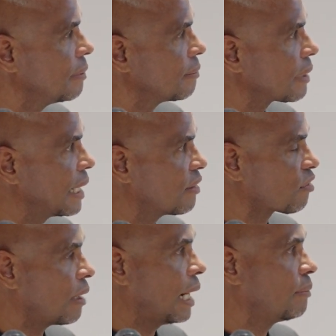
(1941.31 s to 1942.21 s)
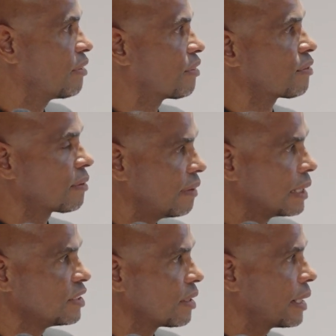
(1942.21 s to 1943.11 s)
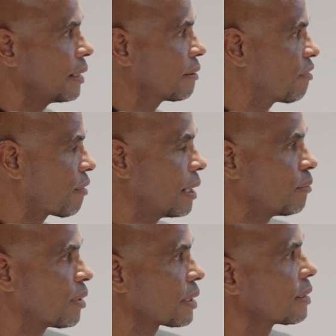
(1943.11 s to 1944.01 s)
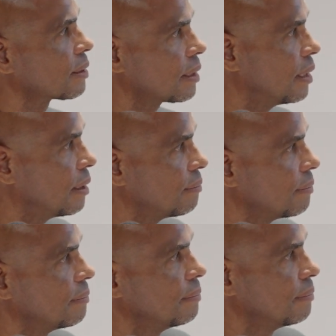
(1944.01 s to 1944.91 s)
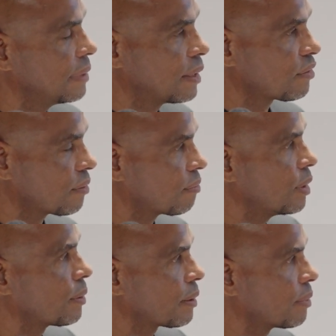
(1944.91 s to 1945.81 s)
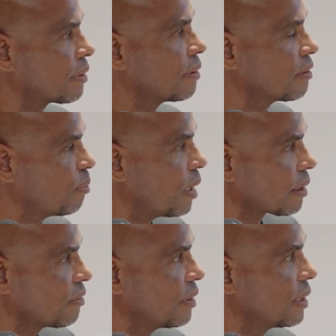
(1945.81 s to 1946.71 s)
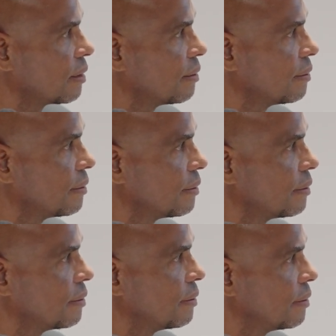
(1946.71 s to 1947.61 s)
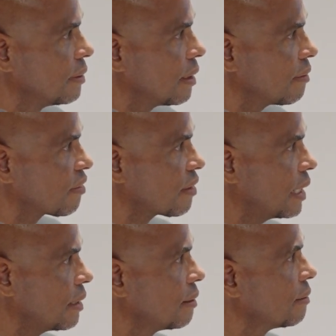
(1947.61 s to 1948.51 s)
What I described is a sort of undulating framework, sort of going with the topography of the site.